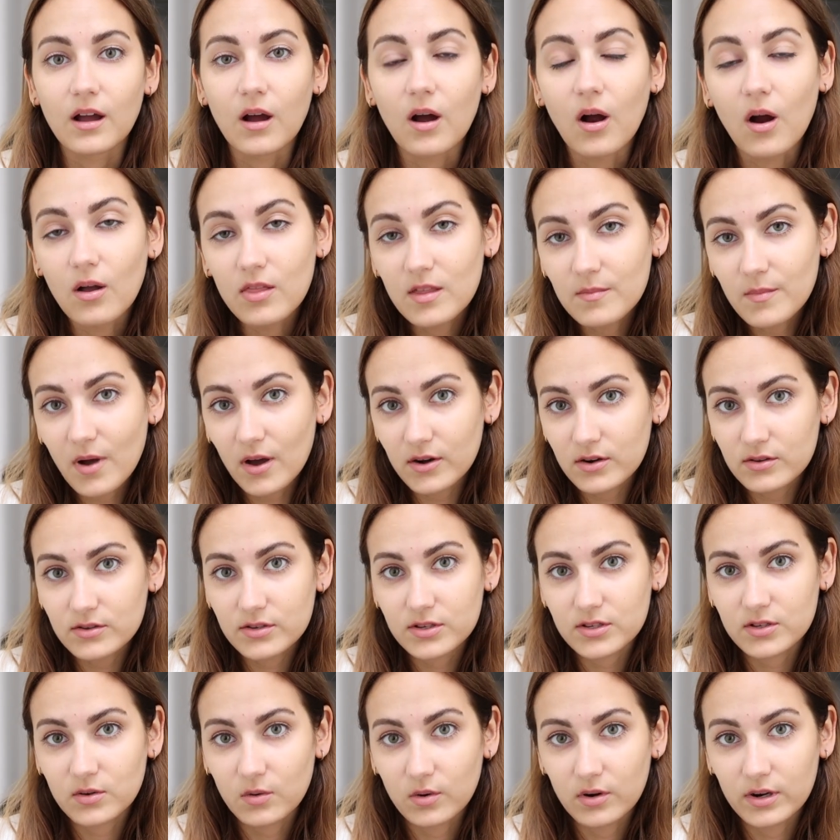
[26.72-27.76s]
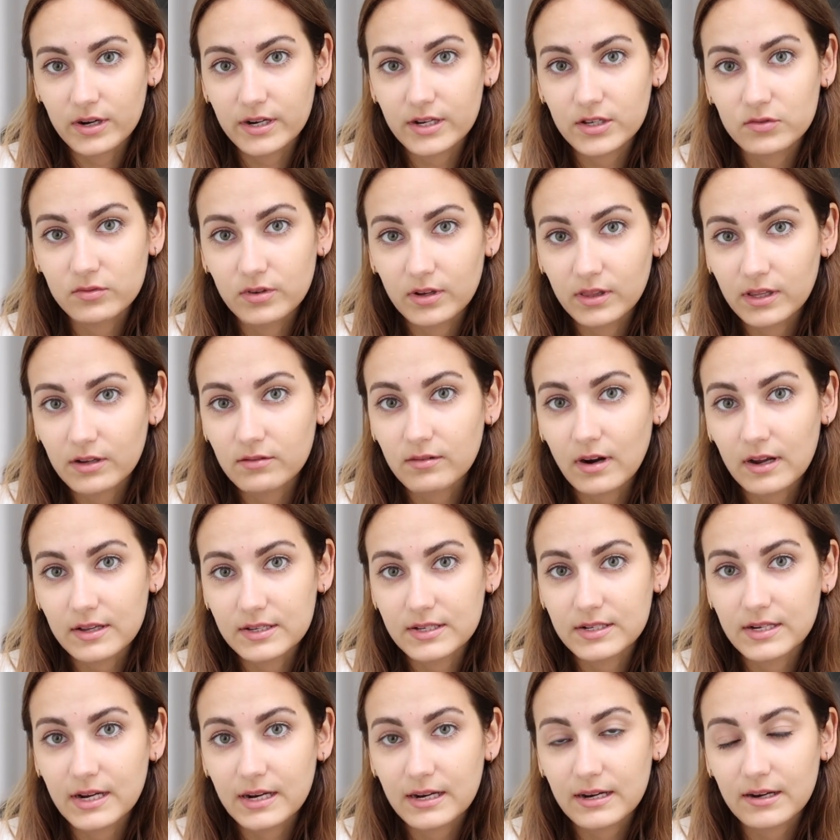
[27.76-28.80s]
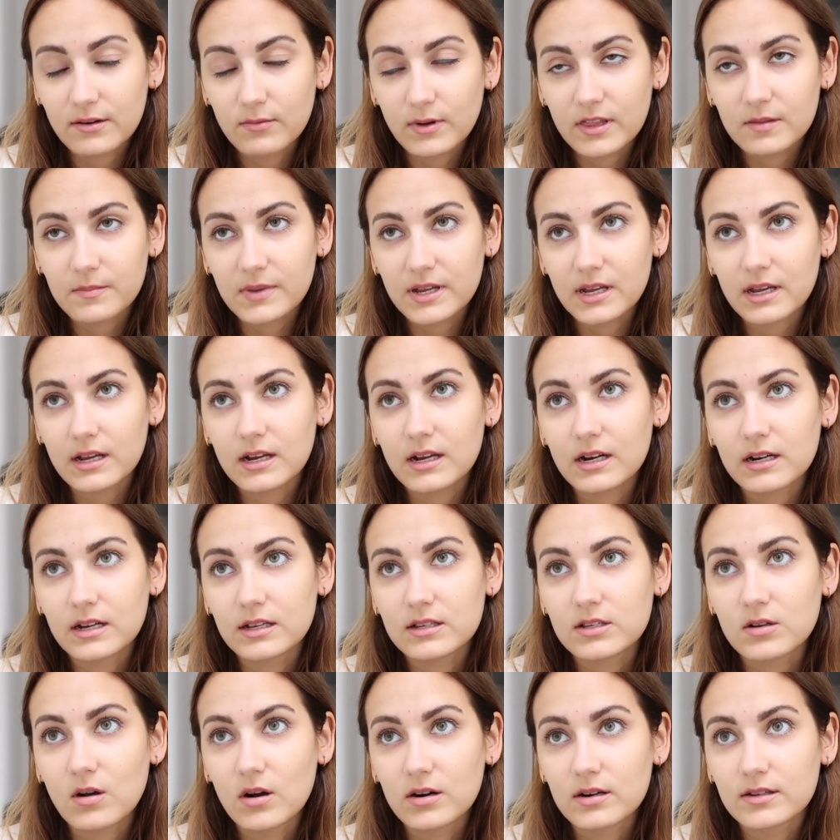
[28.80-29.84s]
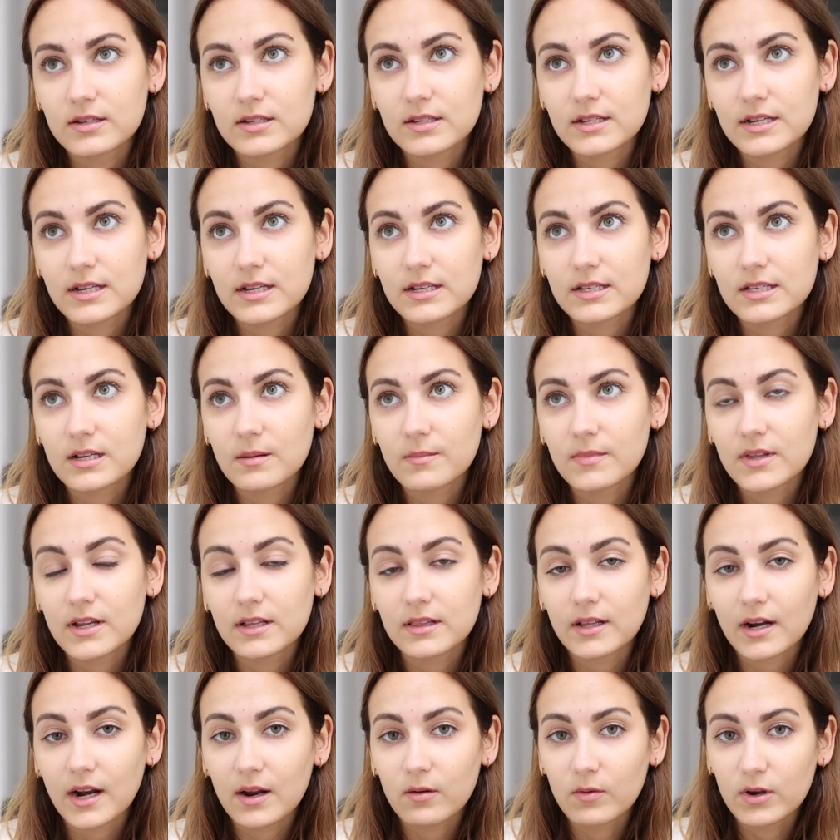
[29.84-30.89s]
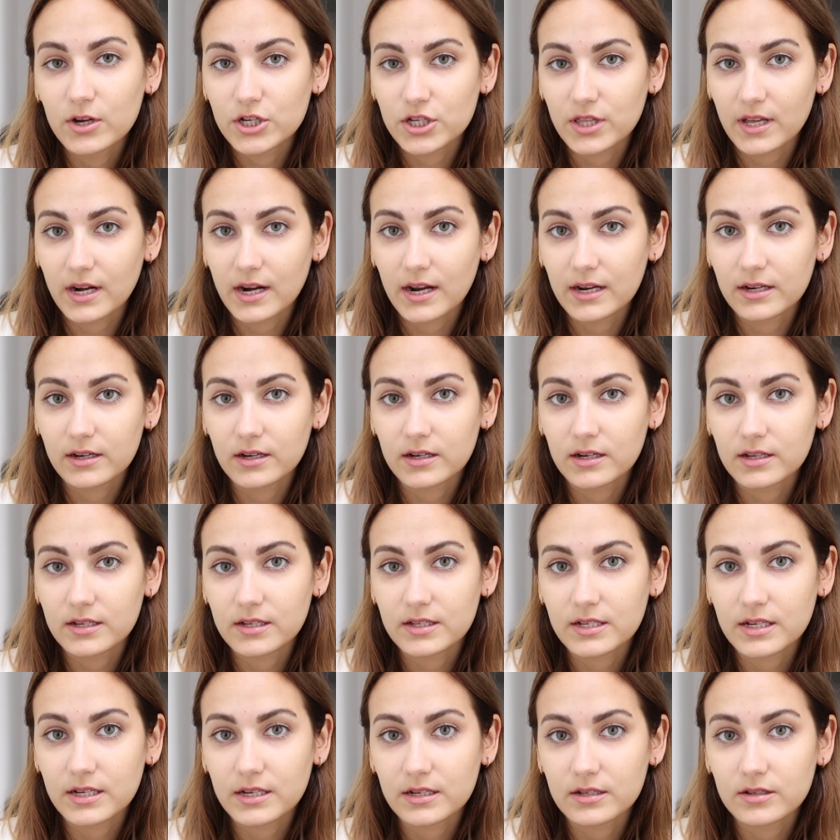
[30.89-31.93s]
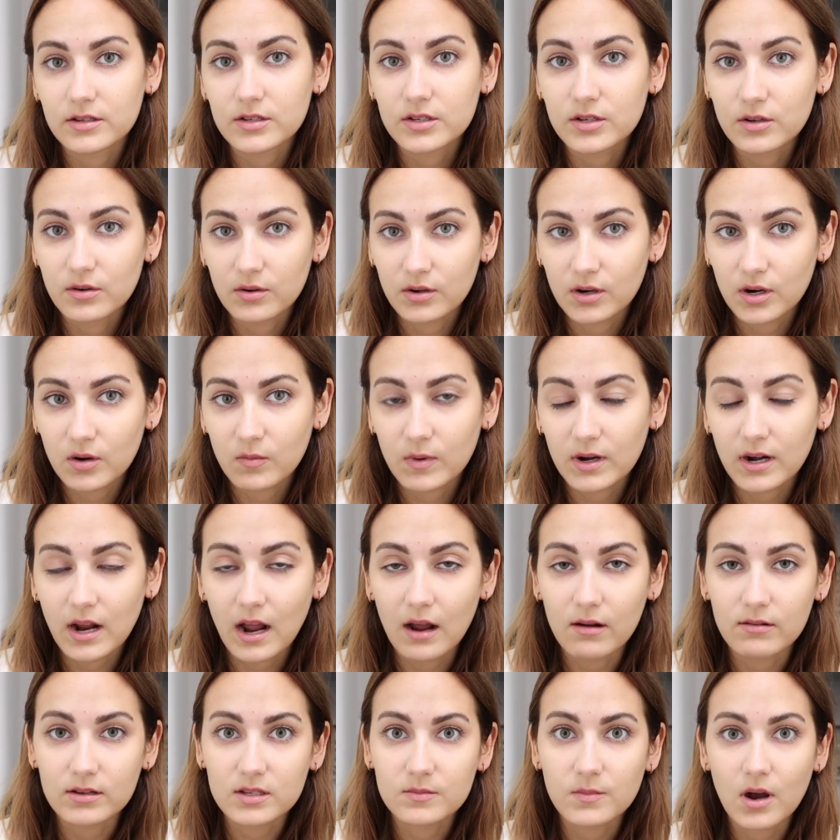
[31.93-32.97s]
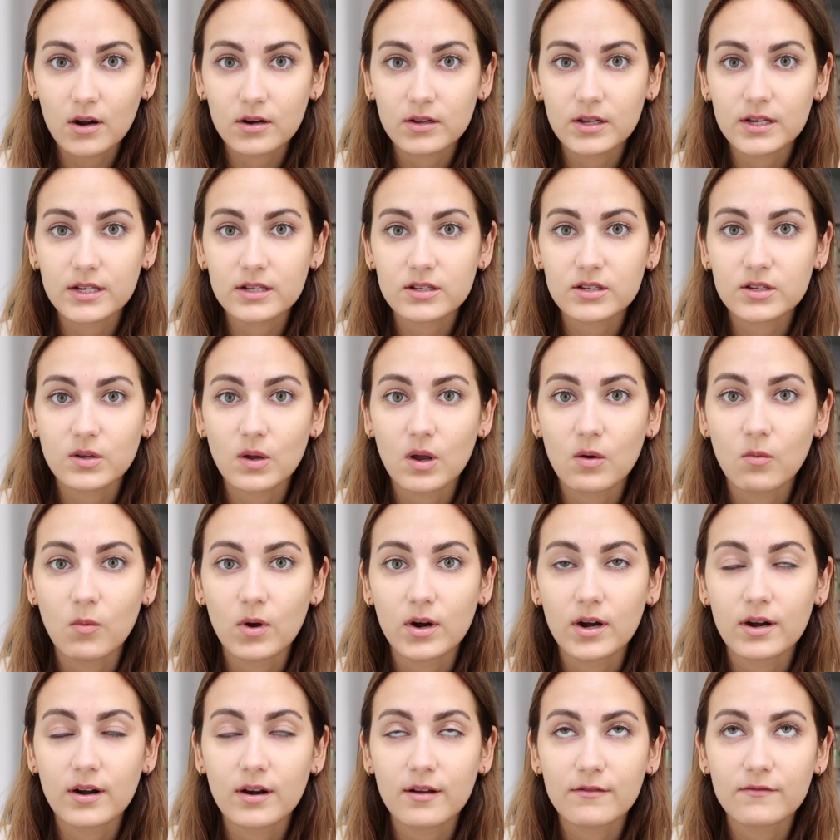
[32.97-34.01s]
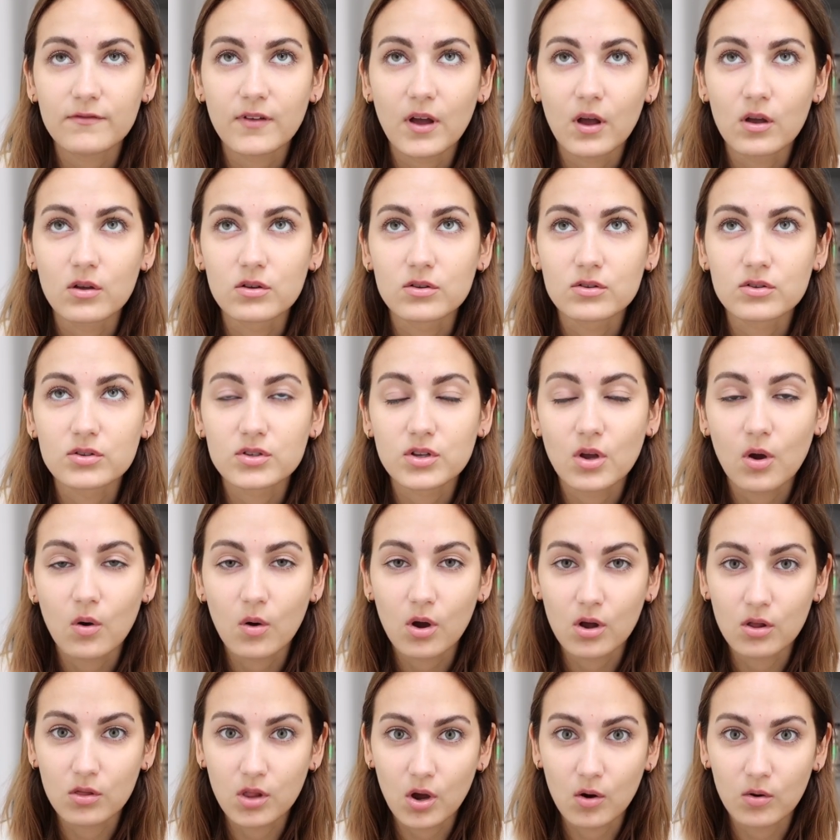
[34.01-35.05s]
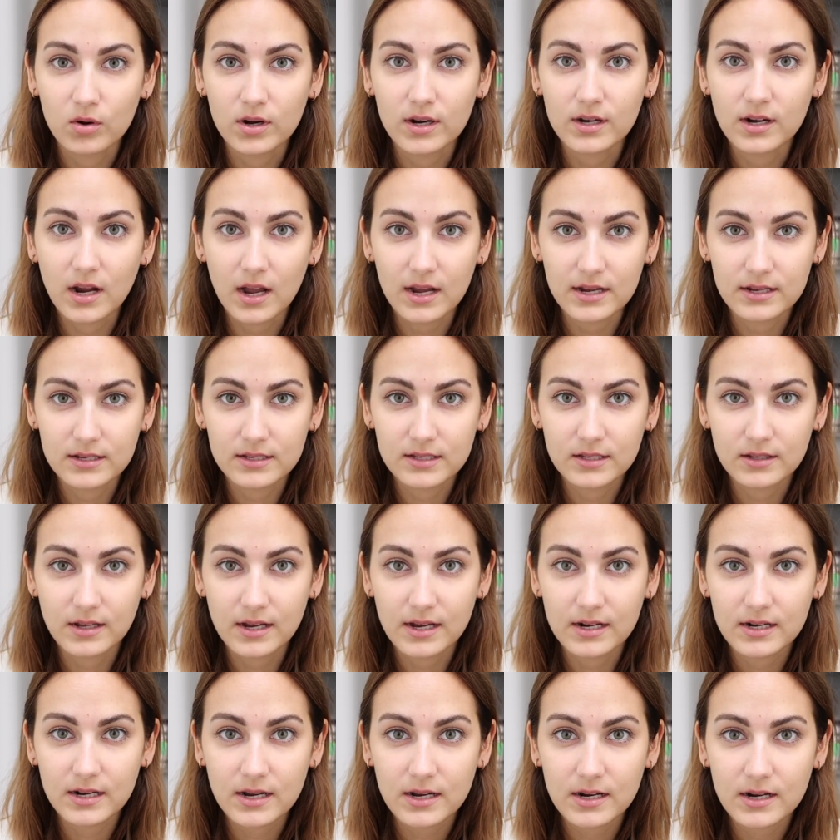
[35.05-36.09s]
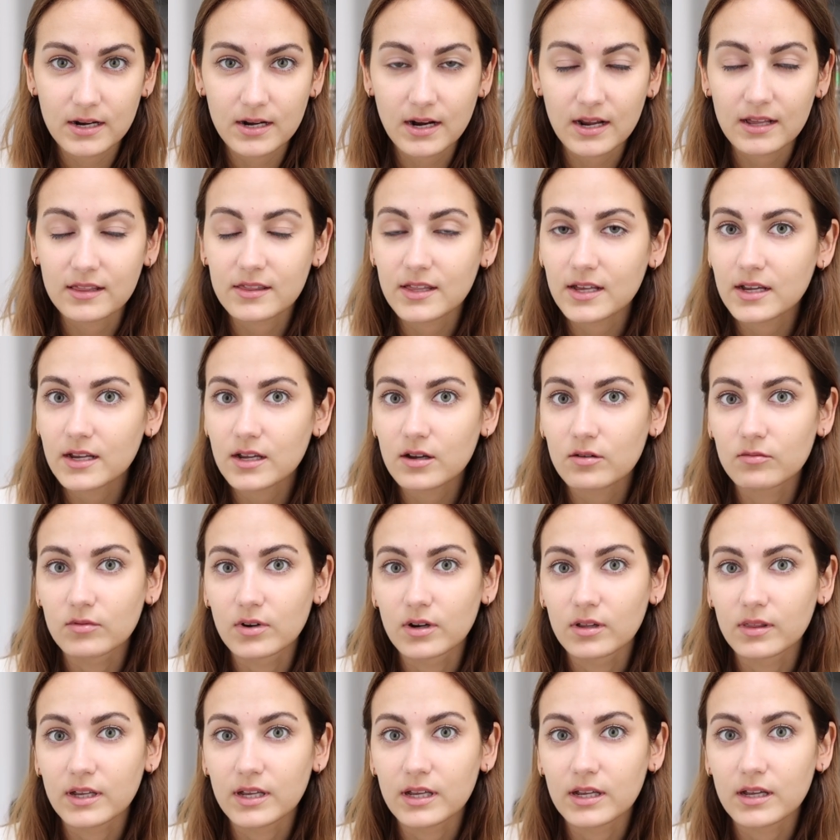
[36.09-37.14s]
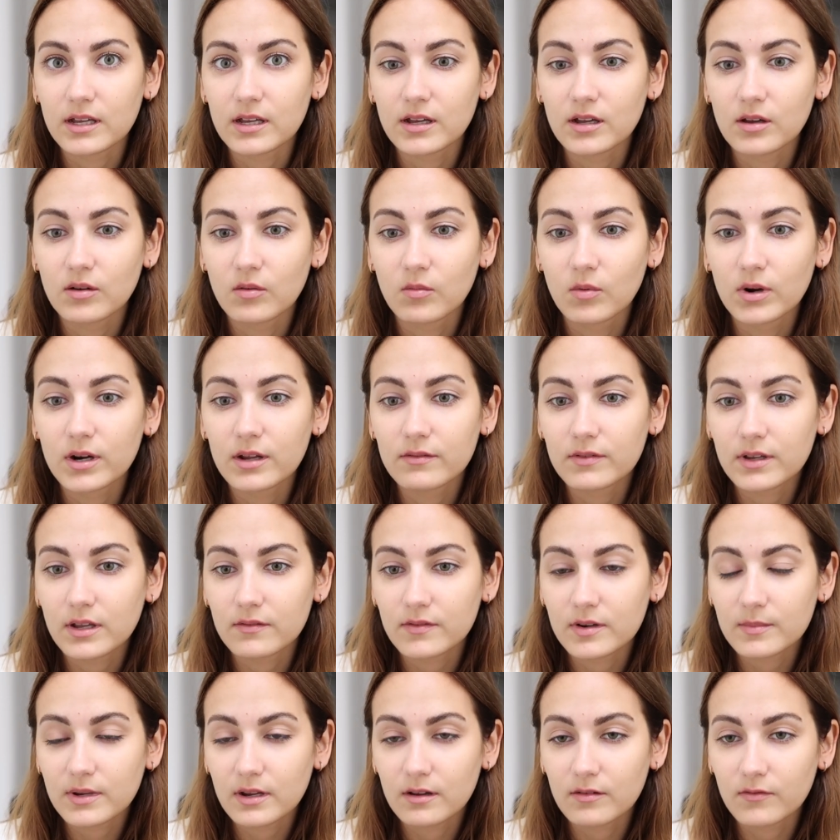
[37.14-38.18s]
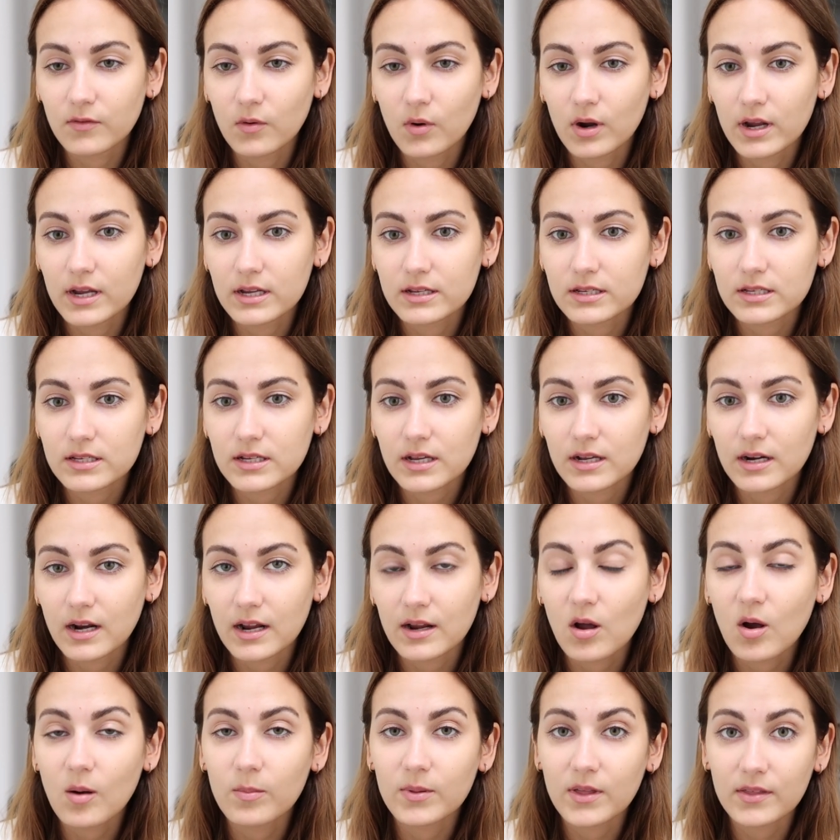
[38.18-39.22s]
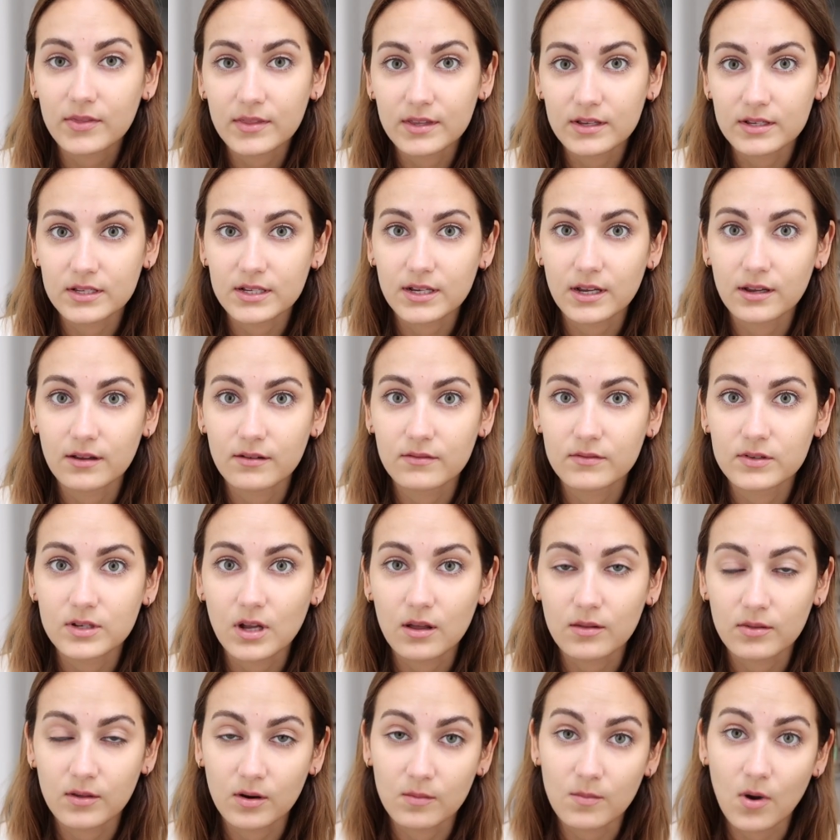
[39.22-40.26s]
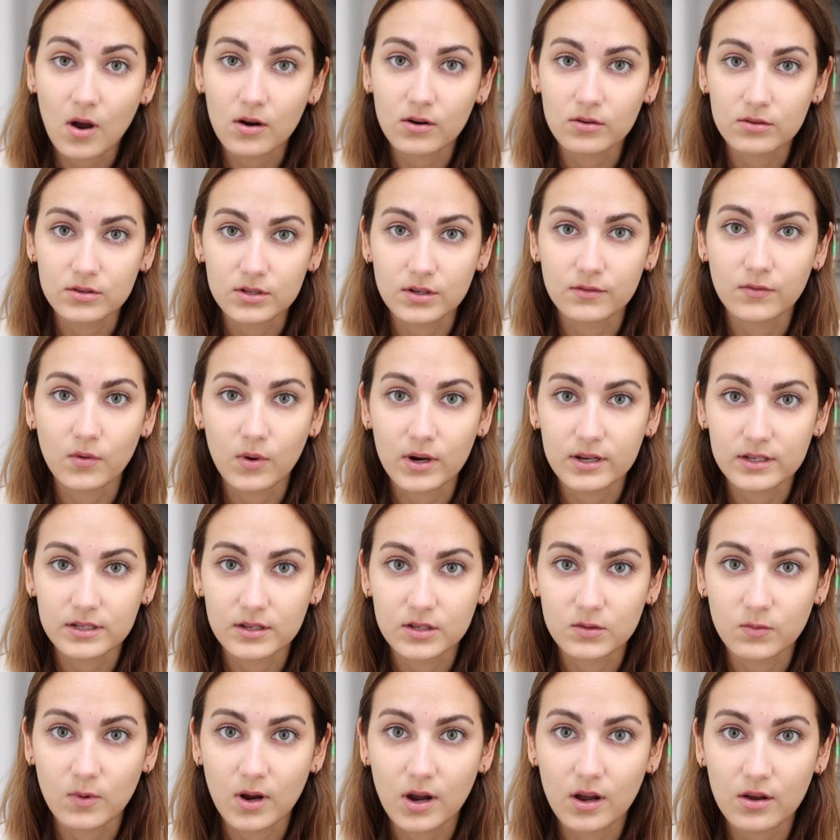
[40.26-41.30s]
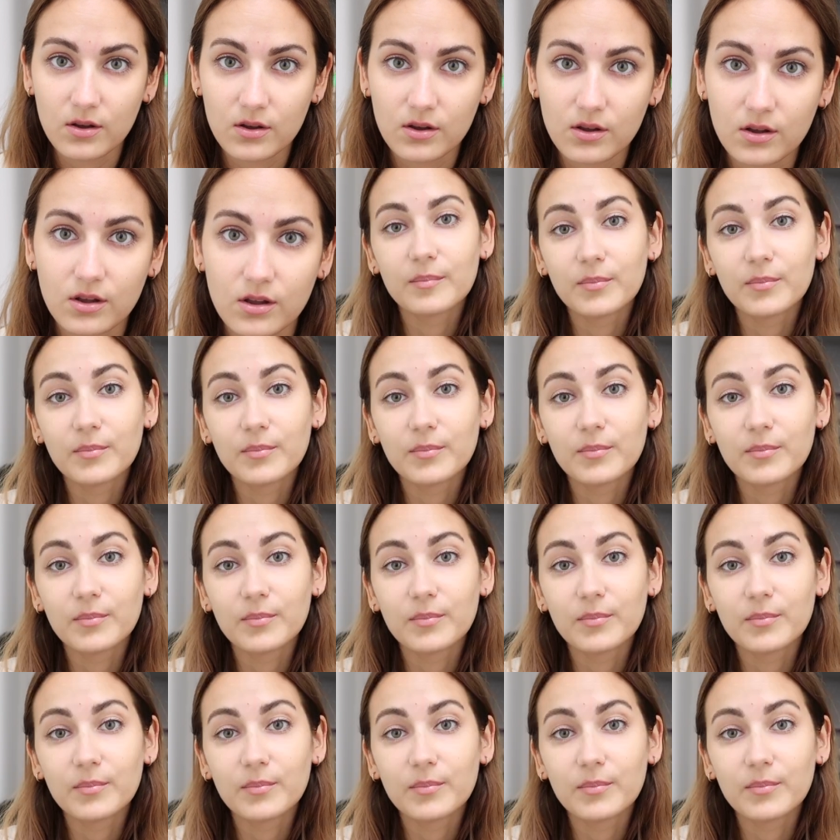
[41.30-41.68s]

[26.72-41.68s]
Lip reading: All the models' stories really resonated with me, and it's honestly something that I wish that I could have seen sooner when I was modeling so I wouldn't have felt so alone and isolated, and I think it really would have given me a voice, and I hope that this gives other models a voice as well.